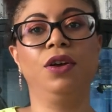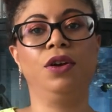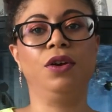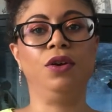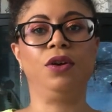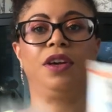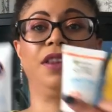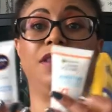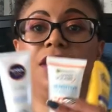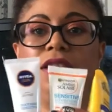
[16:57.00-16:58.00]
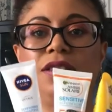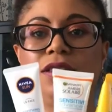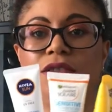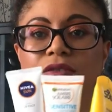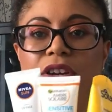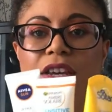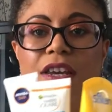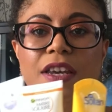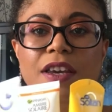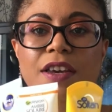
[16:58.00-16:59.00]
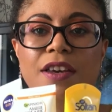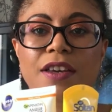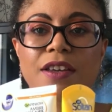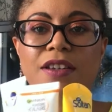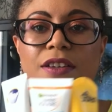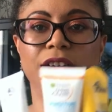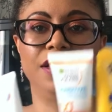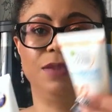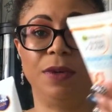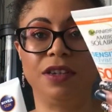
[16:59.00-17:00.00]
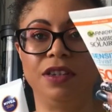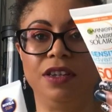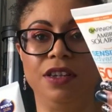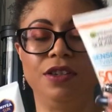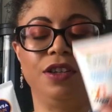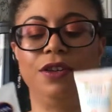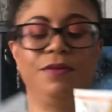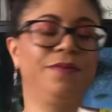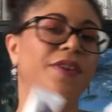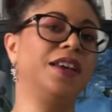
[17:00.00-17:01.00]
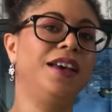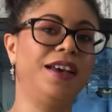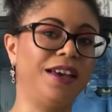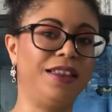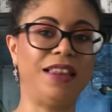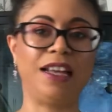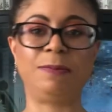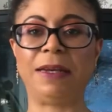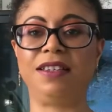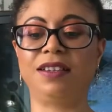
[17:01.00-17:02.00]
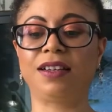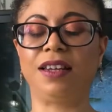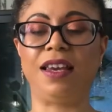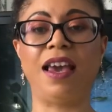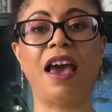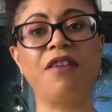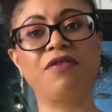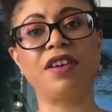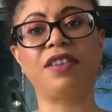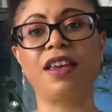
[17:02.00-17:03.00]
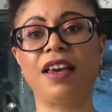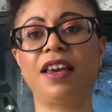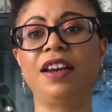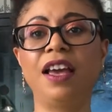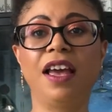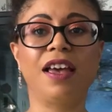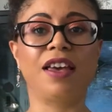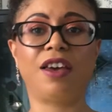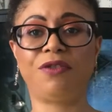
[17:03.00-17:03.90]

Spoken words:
look at these three, especially these two. And that's basically everything. If